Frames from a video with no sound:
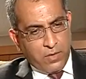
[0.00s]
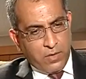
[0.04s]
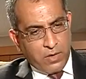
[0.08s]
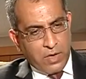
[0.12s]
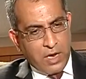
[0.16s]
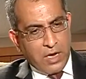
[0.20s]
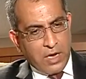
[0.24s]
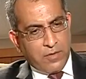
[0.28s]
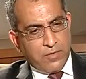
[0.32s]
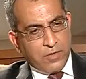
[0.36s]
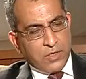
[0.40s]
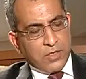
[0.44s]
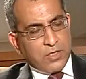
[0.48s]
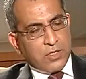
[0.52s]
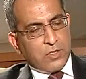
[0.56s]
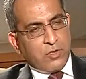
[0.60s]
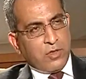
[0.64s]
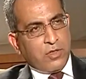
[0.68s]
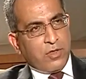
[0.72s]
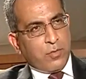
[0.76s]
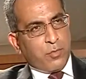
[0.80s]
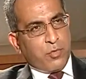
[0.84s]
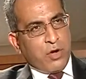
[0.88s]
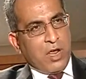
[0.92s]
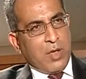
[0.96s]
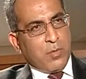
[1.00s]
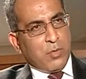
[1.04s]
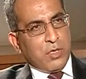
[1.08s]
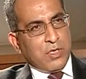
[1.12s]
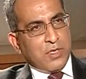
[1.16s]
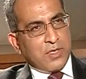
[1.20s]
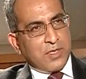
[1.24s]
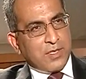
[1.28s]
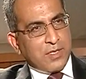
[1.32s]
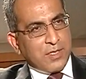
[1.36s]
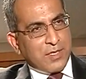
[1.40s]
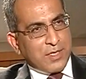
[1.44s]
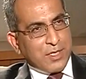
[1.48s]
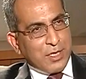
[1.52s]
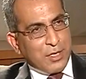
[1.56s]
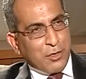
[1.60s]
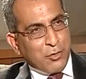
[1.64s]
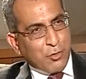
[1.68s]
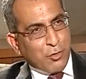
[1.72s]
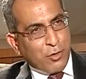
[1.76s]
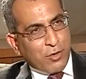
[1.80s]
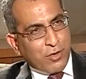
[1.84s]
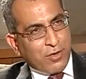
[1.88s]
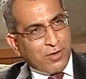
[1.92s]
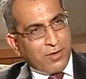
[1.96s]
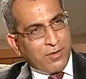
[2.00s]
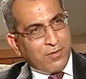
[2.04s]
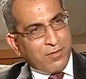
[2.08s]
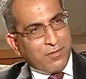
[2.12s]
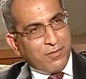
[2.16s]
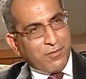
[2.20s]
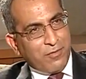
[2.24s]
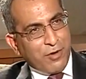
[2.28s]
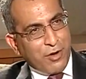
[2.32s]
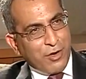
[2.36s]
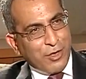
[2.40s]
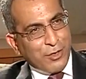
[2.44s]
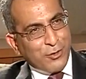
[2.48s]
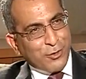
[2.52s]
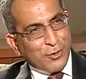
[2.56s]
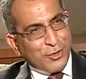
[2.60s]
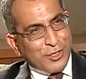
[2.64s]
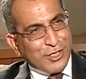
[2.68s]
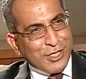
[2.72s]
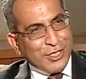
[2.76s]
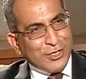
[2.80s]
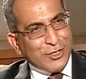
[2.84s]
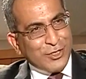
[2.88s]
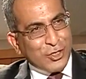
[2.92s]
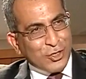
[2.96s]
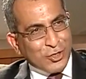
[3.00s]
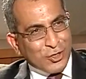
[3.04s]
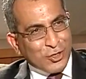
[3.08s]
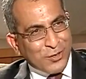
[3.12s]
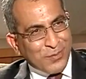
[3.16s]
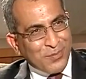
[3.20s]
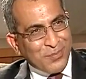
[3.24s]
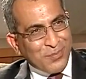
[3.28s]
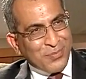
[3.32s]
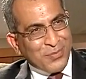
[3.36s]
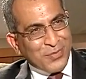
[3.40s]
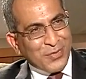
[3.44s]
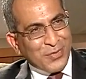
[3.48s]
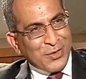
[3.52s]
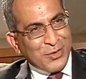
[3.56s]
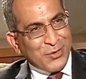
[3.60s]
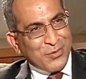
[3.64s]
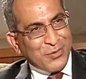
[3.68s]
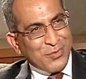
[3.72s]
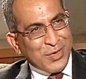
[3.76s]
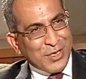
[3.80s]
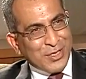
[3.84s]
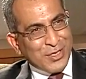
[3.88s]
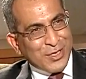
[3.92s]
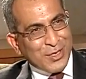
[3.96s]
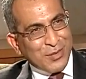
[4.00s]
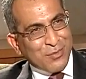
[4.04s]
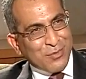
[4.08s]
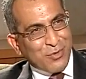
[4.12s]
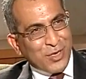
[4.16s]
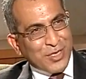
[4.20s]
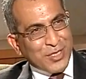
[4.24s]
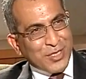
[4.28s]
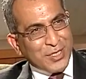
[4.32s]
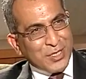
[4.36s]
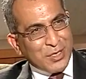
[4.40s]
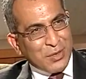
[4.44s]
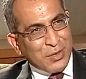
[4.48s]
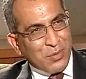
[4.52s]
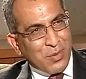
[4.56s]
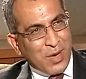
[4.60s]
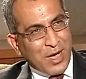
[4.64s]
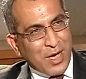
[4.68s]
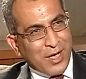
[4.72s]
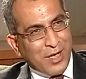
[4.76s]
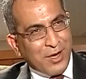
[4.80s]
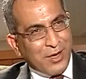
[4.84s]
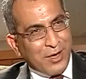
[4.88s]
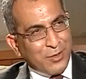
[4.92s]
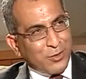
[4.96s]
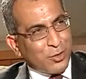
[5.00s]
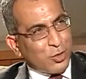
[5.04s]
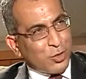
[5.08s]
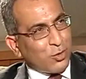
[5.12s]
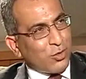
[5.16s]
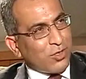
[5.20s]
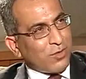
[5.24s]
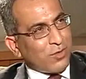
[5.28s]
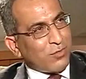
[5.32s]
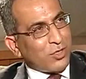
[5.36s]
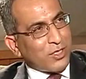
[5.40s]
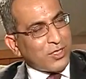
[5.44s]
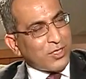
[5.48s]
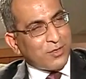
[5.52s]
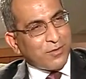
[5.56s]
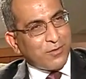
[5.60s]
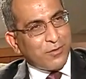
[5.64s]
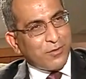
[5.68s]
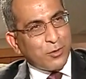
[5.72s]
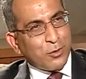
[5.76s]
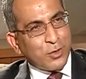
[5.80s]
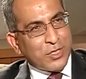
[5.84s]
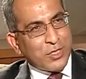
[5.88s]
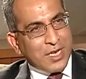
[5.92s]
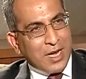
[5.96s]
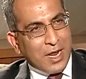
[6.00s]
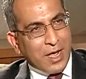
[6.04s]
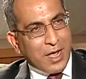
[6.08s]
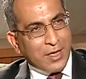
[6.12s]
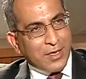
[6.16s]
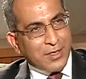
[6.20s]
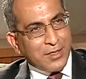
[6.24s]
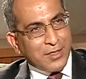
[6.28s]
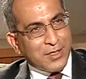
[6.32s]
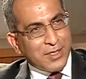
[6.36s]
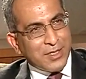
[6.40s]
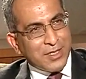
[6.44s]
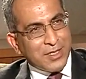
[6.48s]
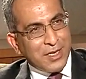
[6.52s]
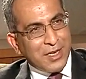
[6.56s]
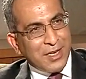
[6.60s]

year anniversary, the Prime Minister said you're a very good teacher. You meet him once in a while, you show him just a few slides.